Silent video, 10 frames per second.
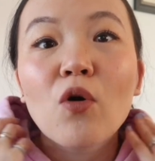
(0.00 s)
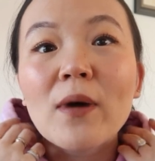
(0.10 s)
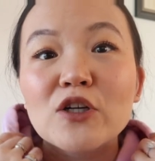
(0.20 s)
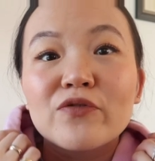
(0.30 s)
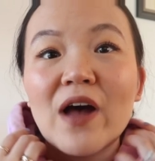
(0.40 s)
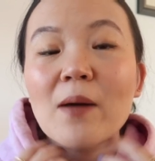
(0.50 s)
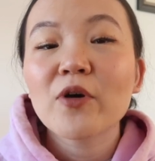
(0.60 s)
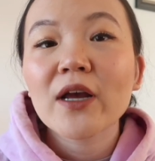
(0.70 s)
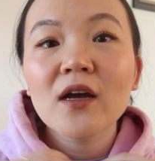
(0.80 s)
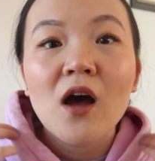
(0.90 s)
much
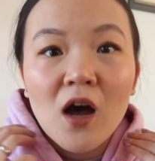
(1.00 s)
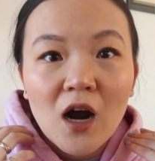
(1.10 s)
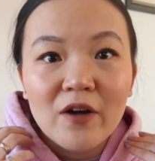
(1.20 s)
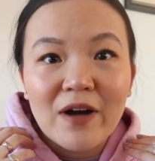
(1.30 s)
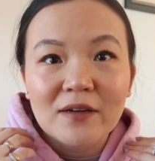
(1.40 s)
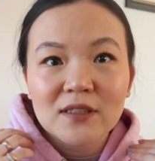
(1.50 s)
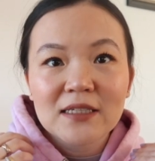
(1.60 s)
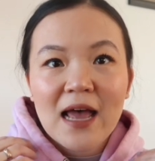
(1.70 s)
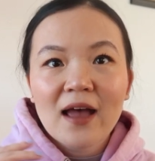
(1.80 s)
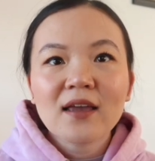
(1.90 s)
fabric around the
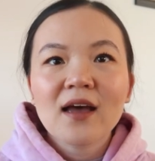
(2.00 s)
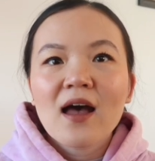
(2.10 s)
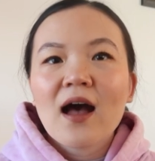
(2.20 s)
neck.